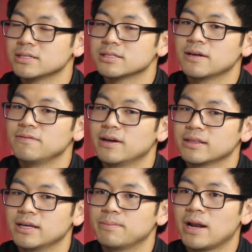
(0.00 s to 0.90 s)
and stuff like
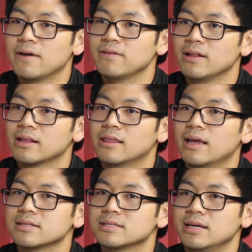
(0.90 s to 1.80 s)
that, but I feel like
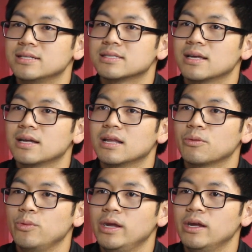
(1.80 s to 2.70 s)
that's the extent
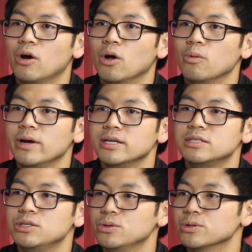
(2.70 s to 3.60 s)
that we
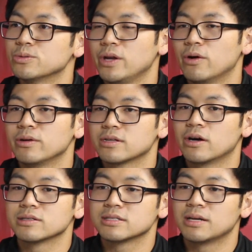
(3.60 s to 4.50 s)
always use. We know it
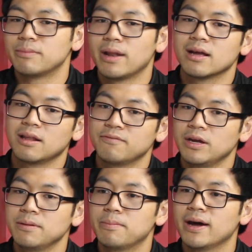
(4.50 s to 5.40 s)
causes some negative
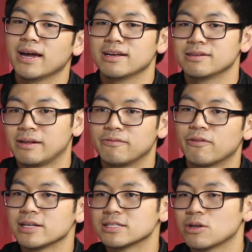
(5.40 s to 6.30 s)
impact and
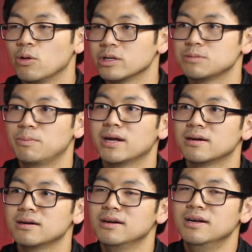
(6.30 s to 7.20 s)
fresh is always
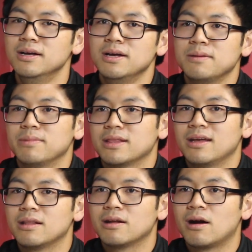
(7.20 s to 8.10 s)
better, but
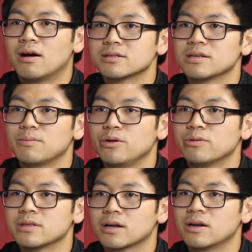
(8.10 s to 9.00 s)
then there are some
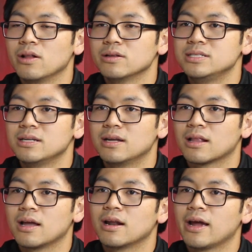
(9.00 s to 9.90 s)
newer technology that
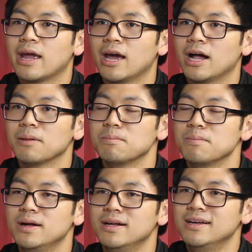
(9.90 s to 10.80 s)
kind of
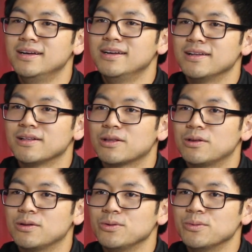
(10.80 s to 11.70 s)
help
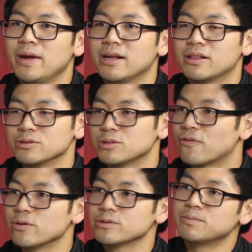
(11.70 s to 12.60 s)
to make those
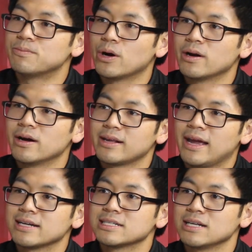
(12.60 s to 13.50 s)
frozen product
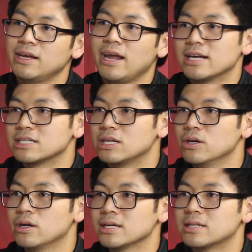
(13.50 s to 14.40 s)
actually as
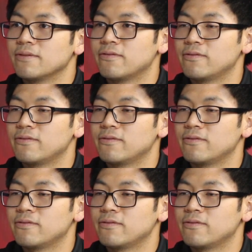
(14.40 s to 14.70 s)
good as the